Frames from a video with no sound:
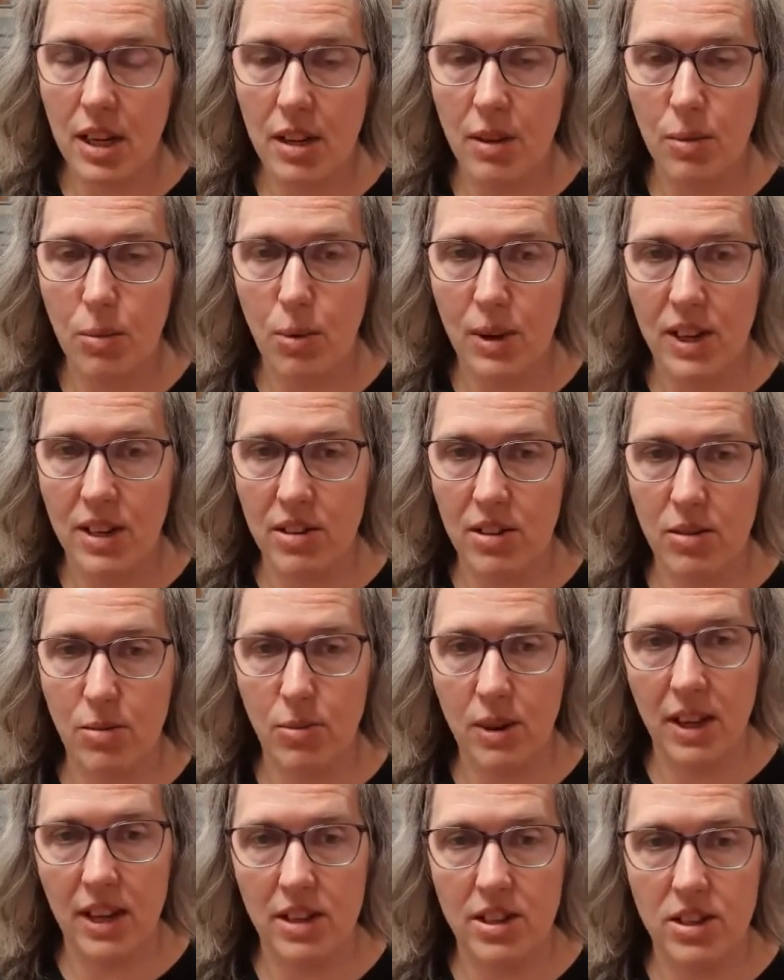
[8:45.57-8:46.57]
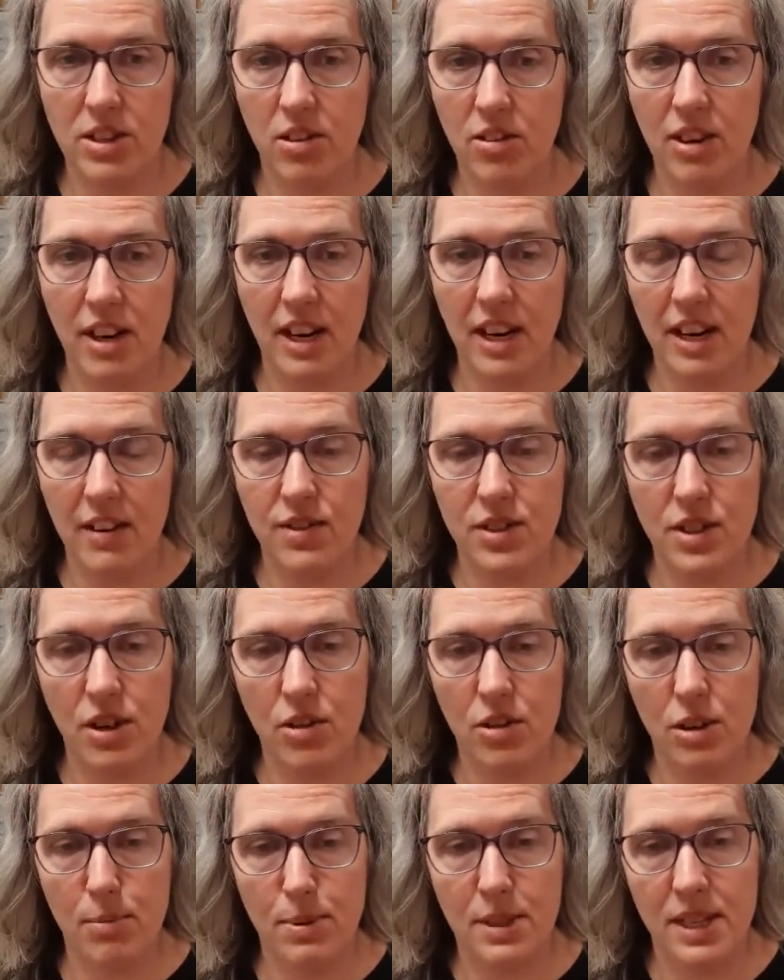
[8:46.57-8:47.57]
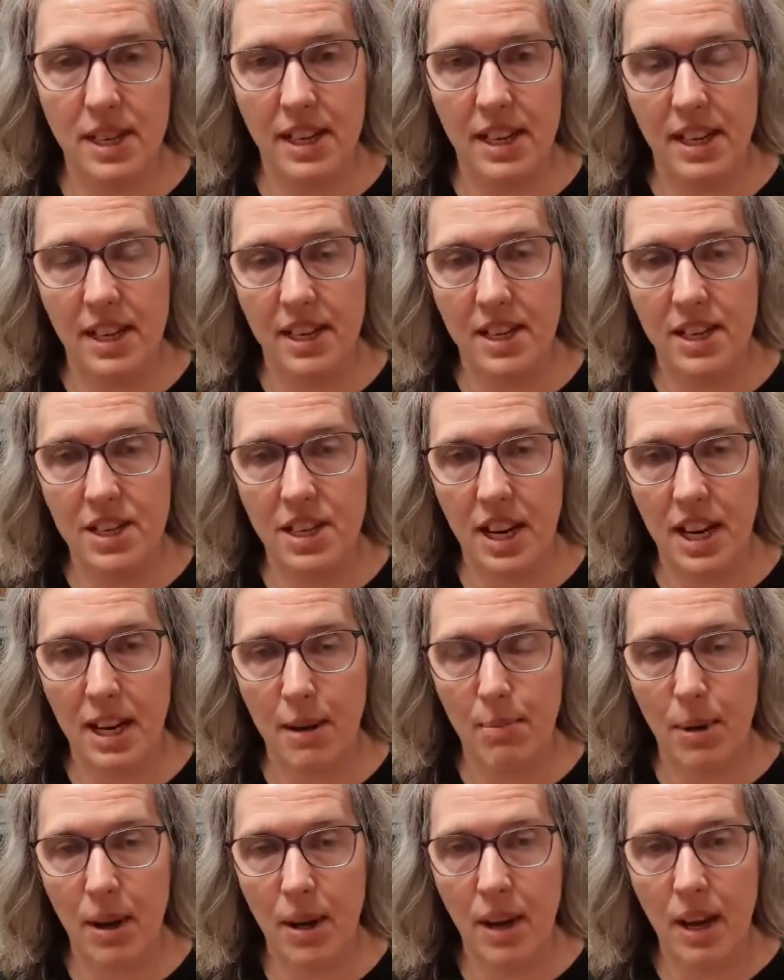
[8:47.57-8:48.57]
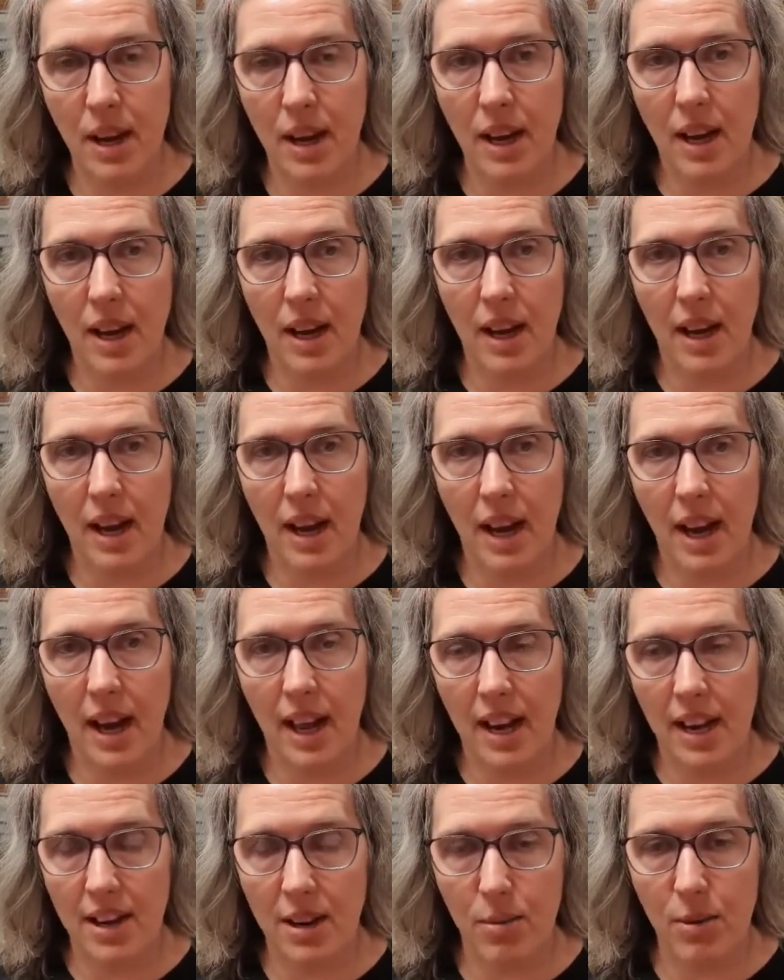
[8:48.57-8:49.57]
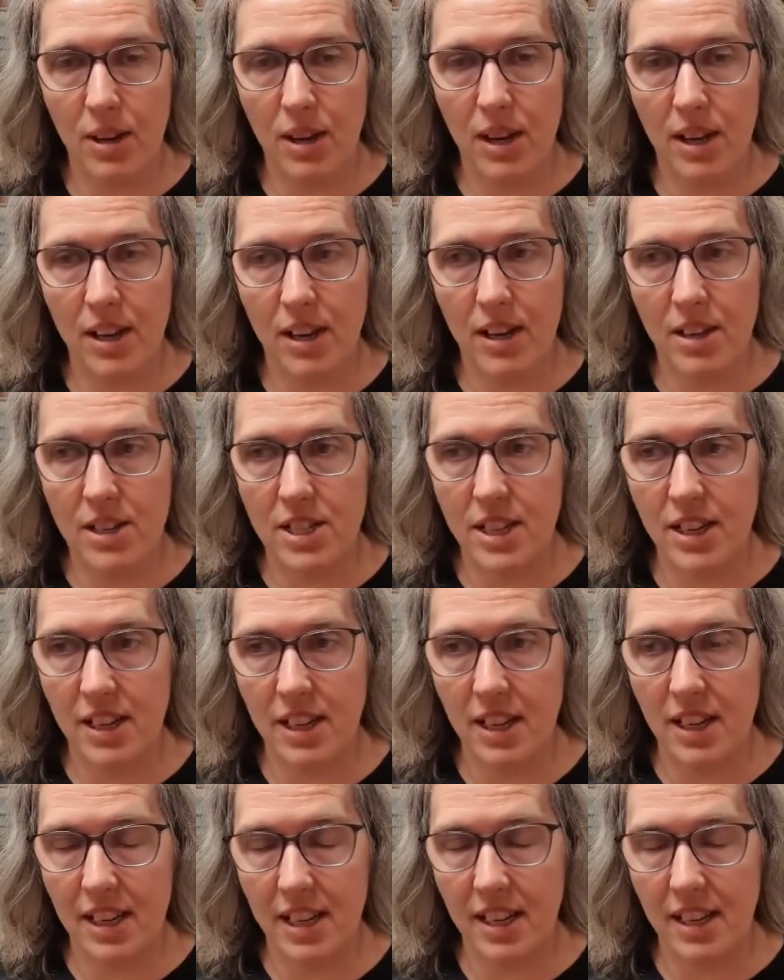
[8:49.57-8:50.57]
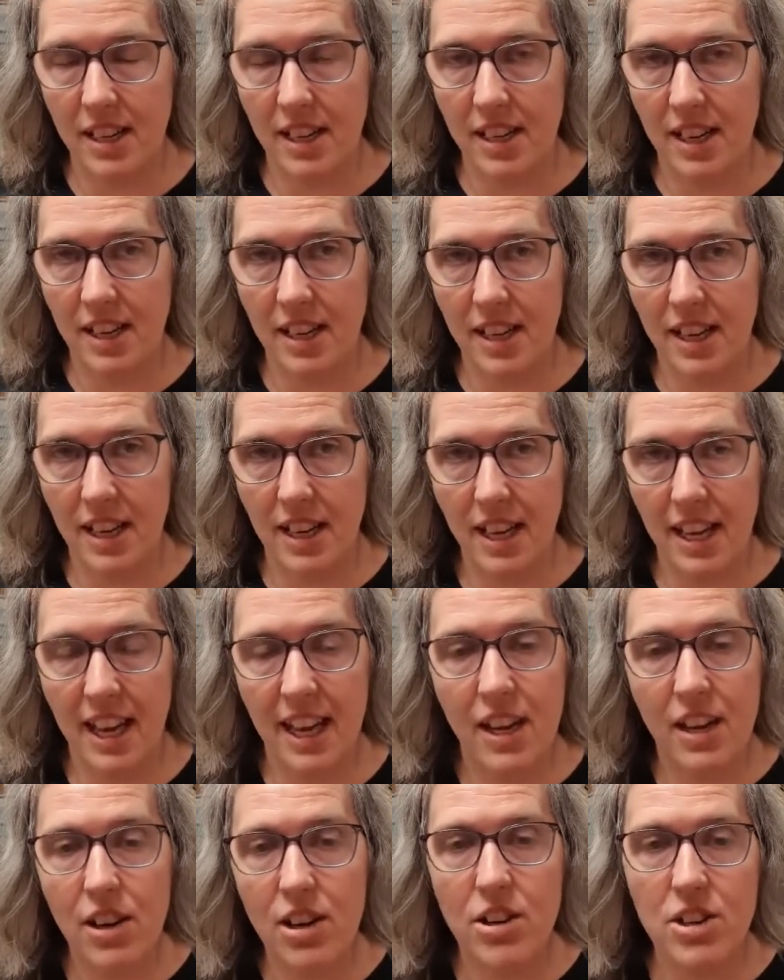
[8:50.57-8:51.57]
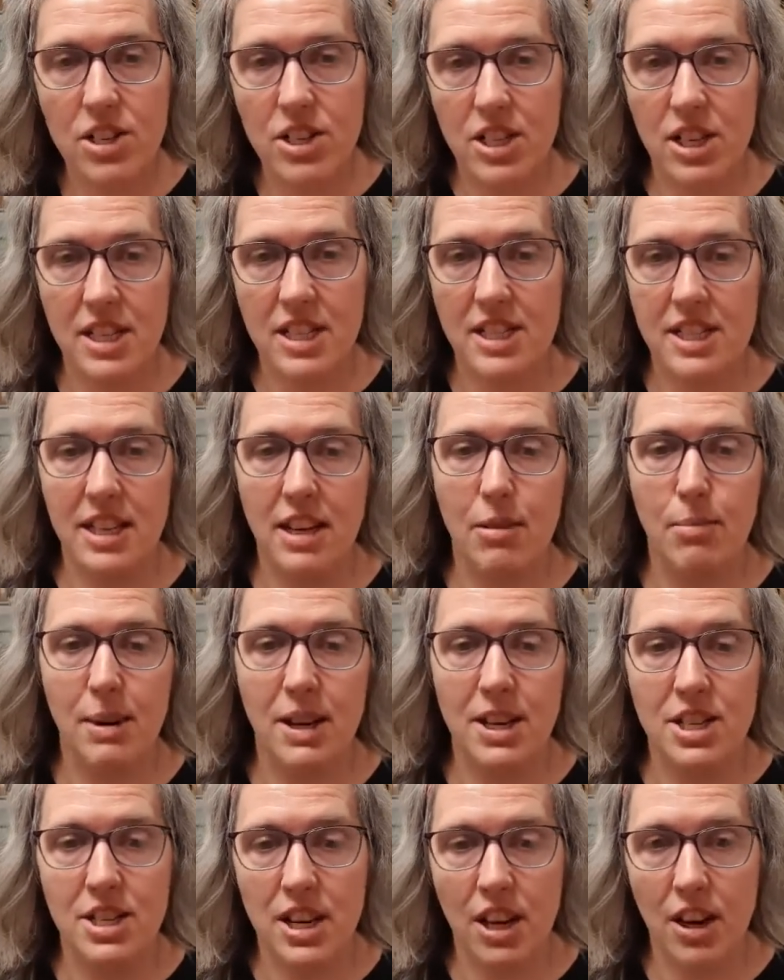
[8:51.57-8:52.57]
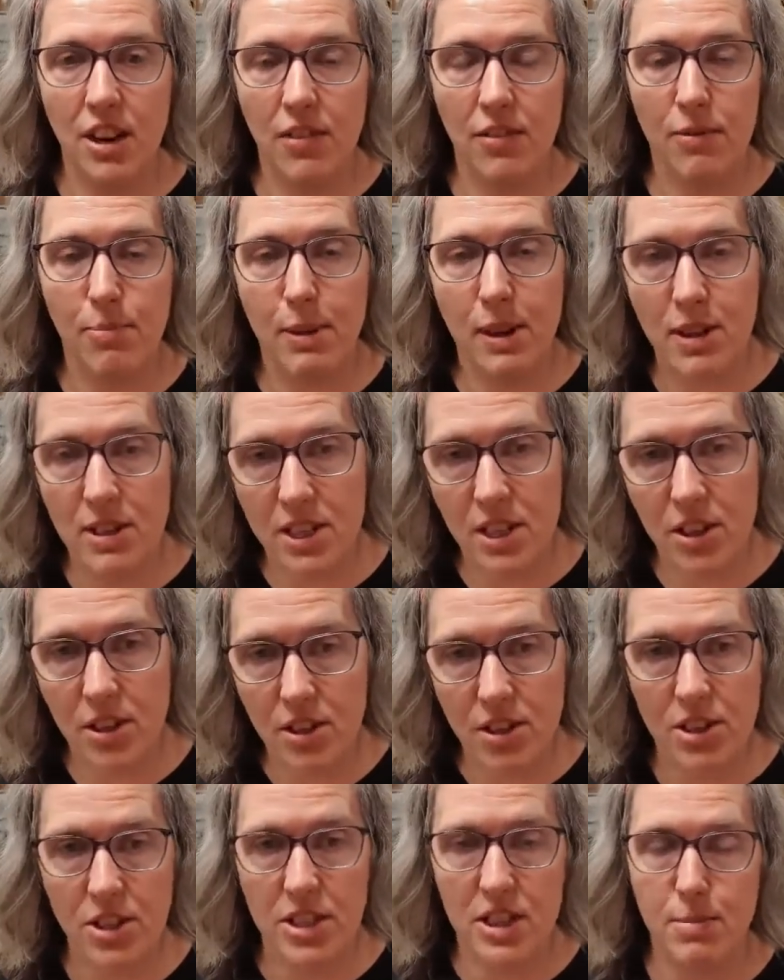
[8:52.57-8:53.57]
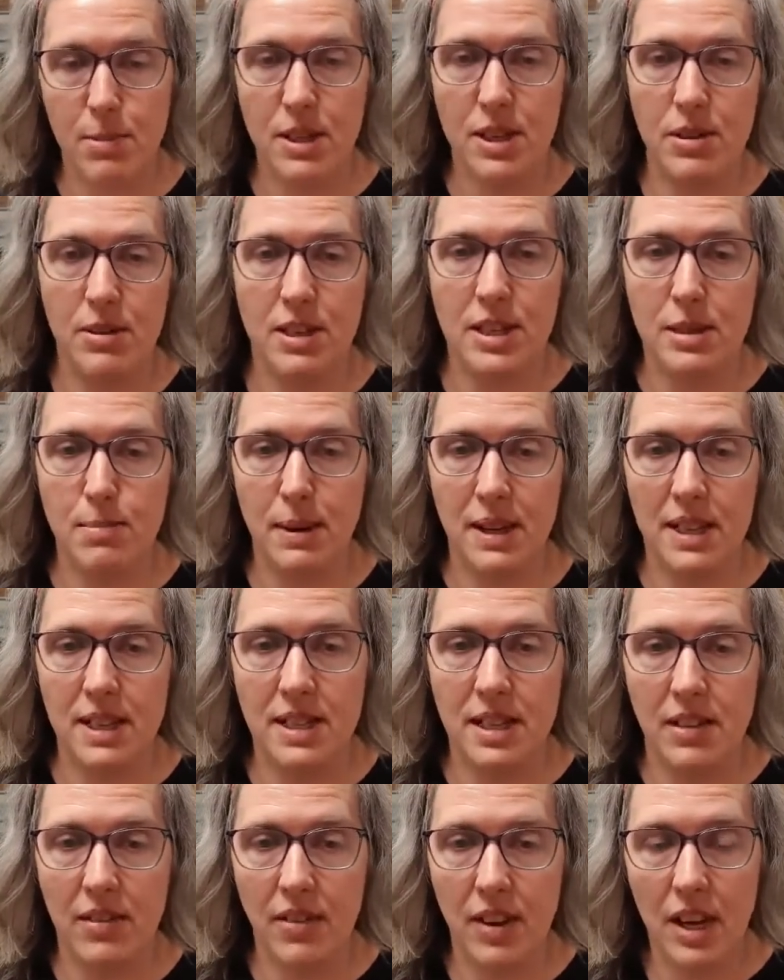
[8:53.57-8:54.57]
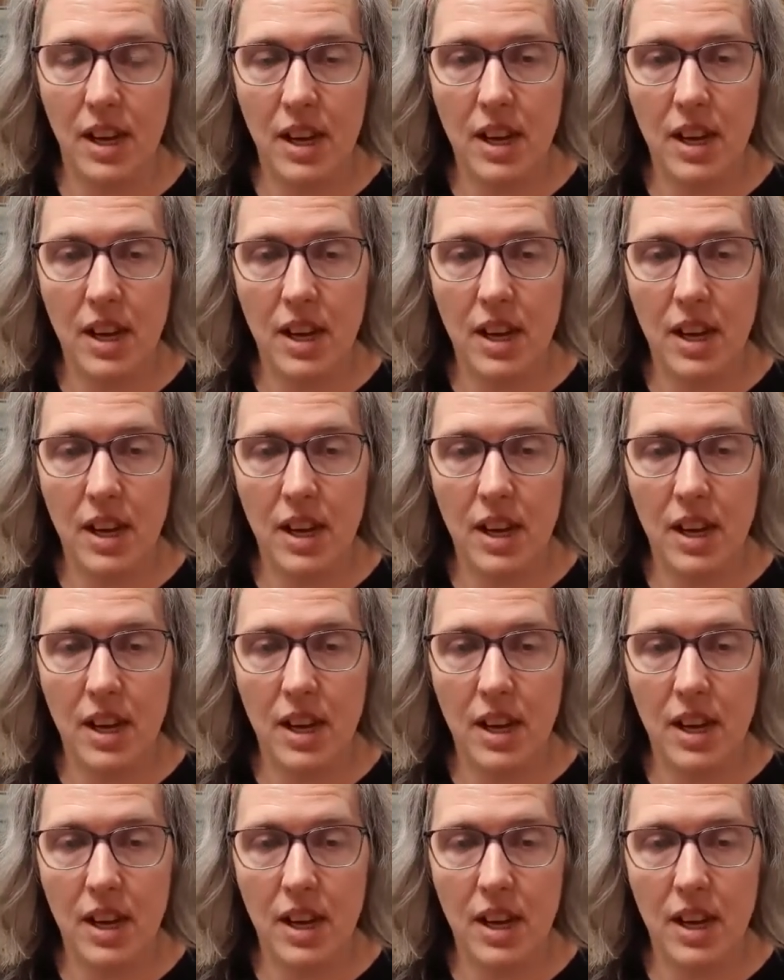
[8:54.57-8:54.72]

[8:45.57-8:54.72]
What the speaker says: we historically have sold a particular shape, and I don't want, because it could just sit on my shelf because it could just be too expensive.